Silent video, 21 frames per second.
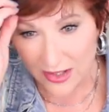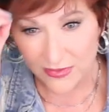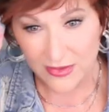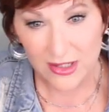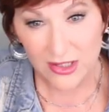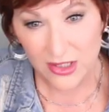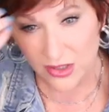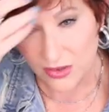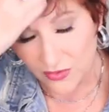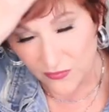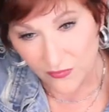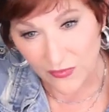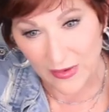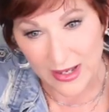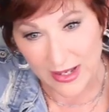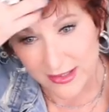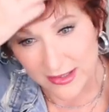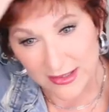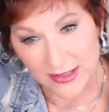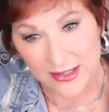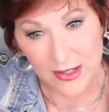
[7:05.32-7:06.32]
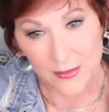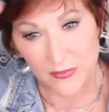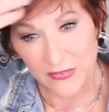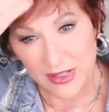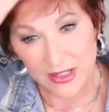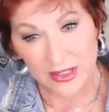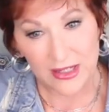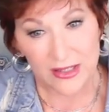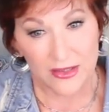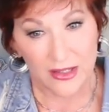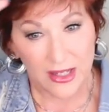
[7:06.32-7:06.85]
I think you'll find
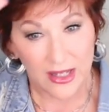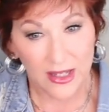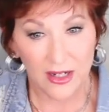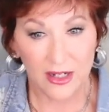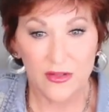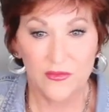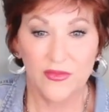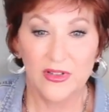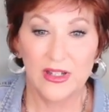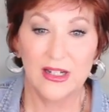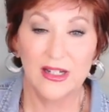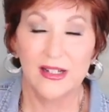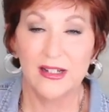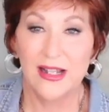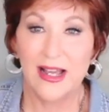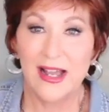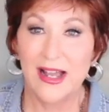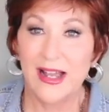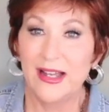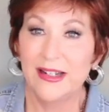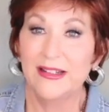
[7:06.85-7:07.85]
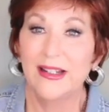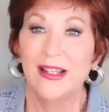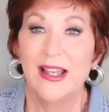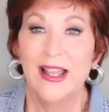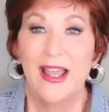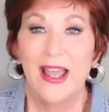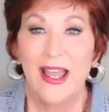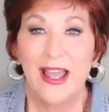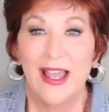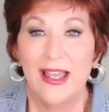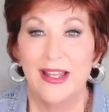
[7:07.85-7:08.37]
something in the Ellen Wille line.
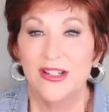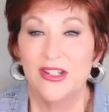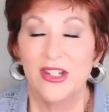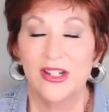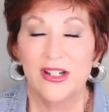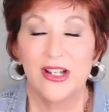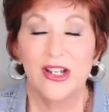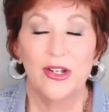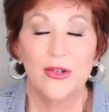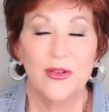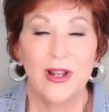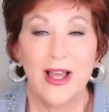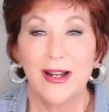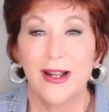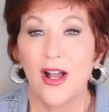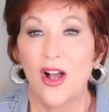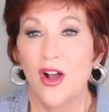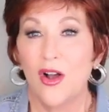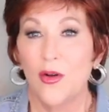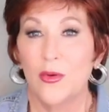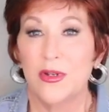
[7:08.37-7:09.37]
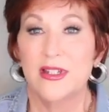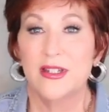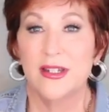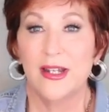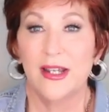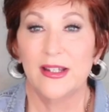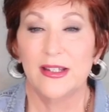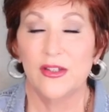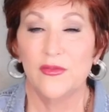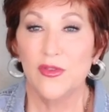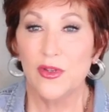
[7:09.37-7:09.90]
And you know, like I always
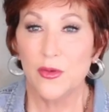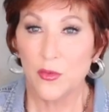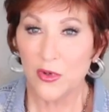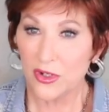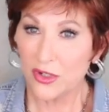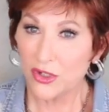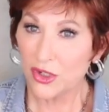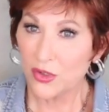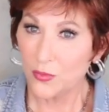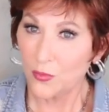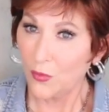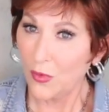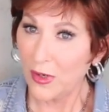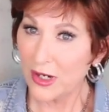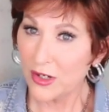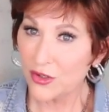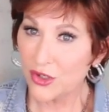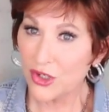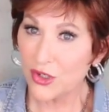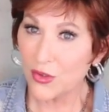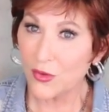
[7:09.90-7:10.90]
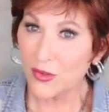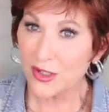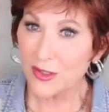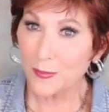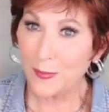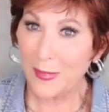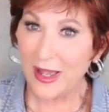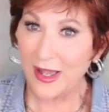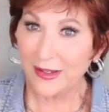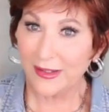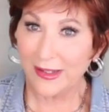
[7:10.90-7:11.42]
tell you, if you want to wear short
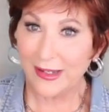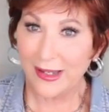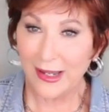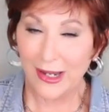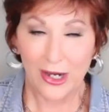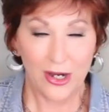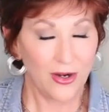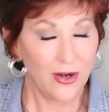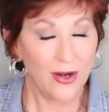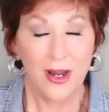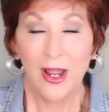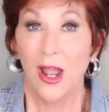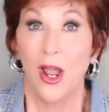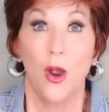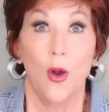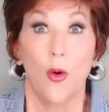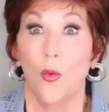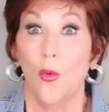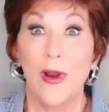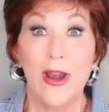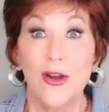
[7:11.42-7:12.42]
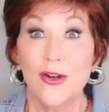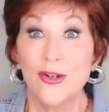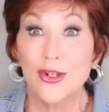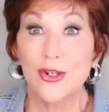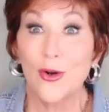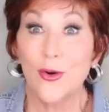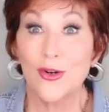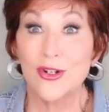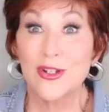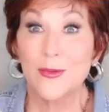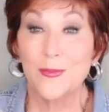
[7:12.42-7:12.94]
spiky hair, wear
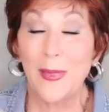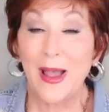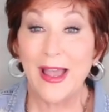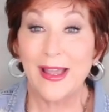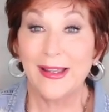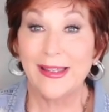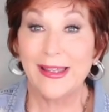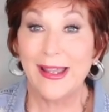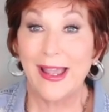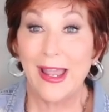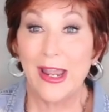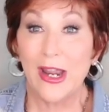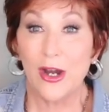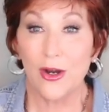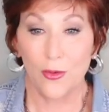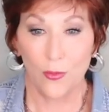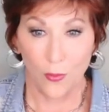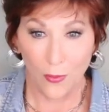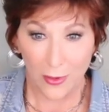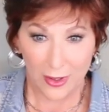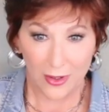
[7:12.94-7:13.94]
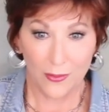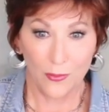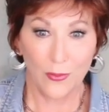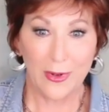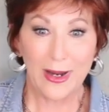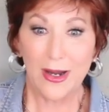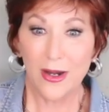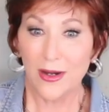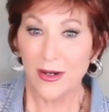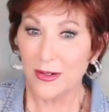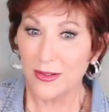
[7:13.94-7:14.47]
short spiky hair.
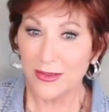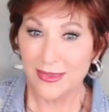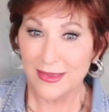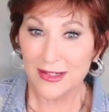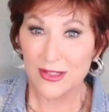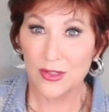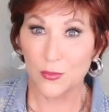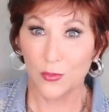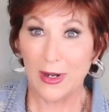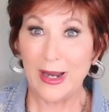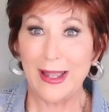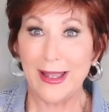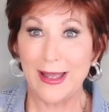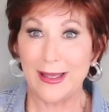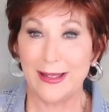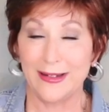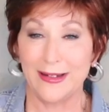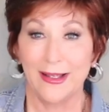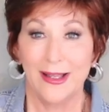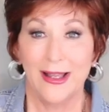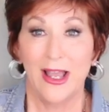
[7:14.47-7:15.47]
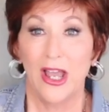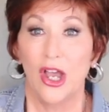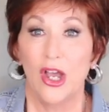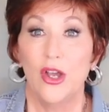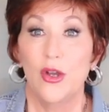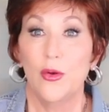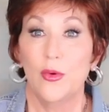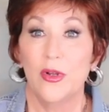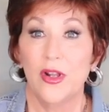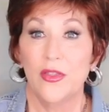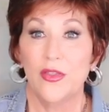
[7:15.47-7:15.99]
Wear this red.
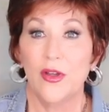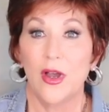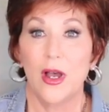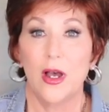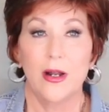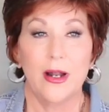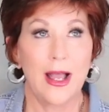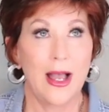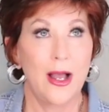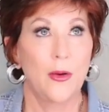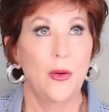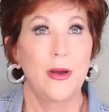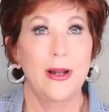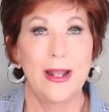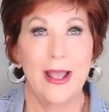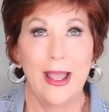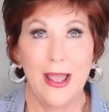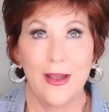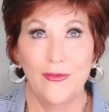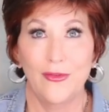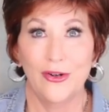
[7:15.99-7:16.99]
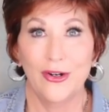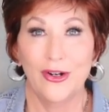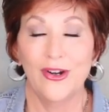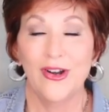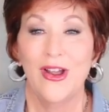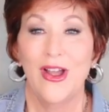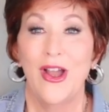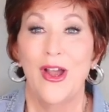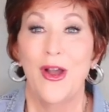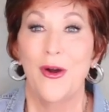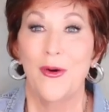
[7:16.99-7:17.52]
Who would have thought I would
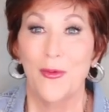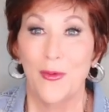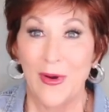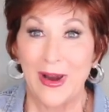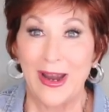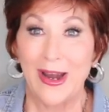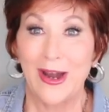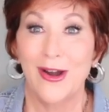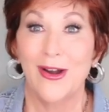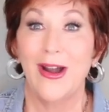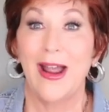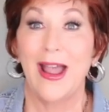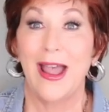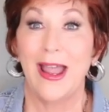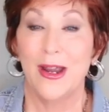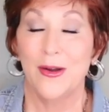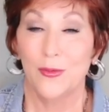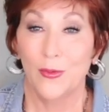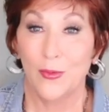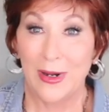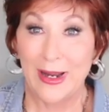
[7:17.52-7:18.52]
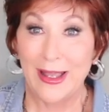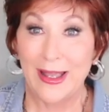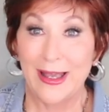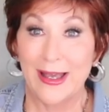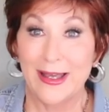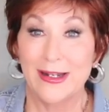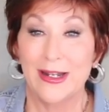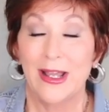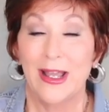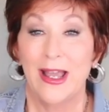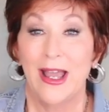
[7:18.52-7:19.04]
ever wear a
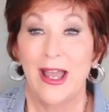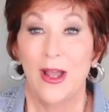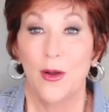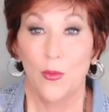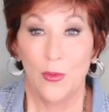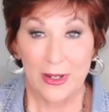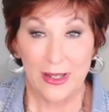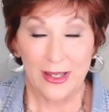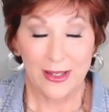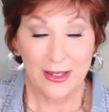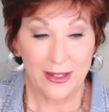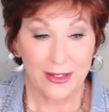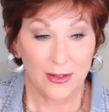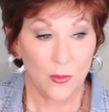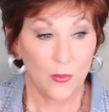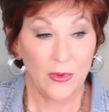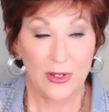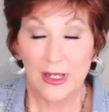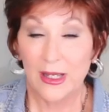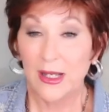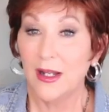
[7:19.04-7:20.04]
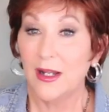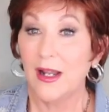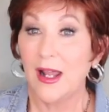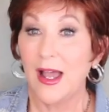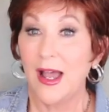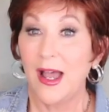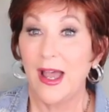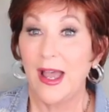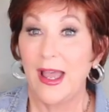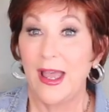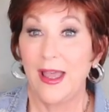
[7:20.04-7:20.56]
red wig? Well,
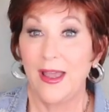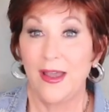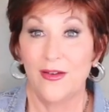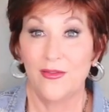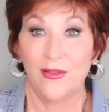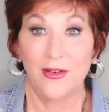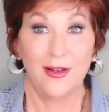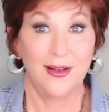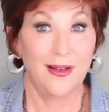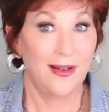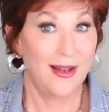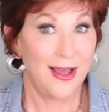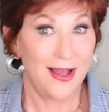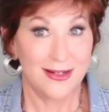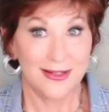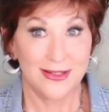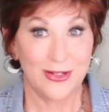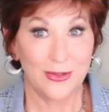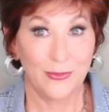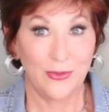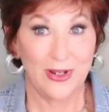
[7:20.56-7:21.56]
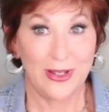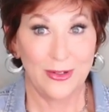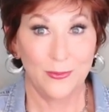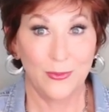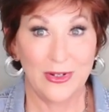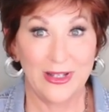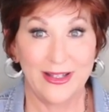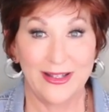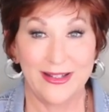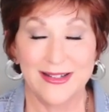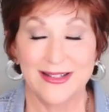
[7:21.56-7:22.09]
I have lots of red
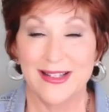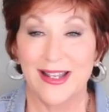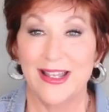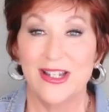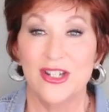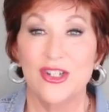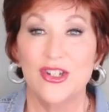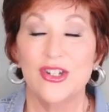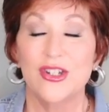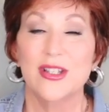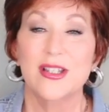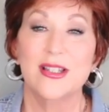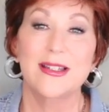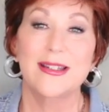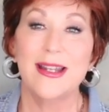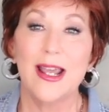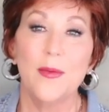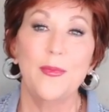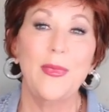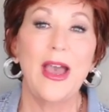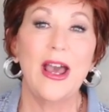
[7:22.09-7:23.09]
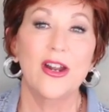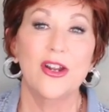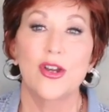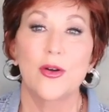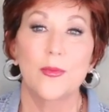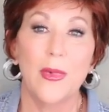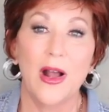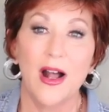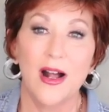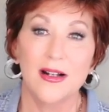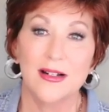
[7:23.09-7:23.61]
wigs. It's just step out of
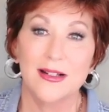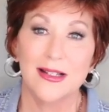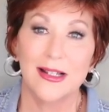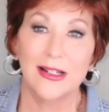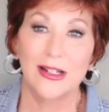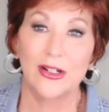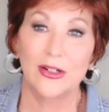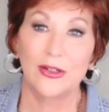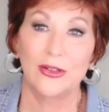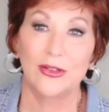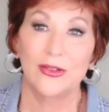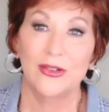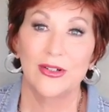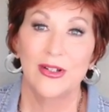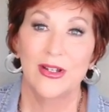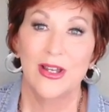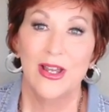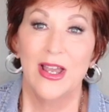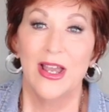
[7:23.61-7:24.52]
your box a little.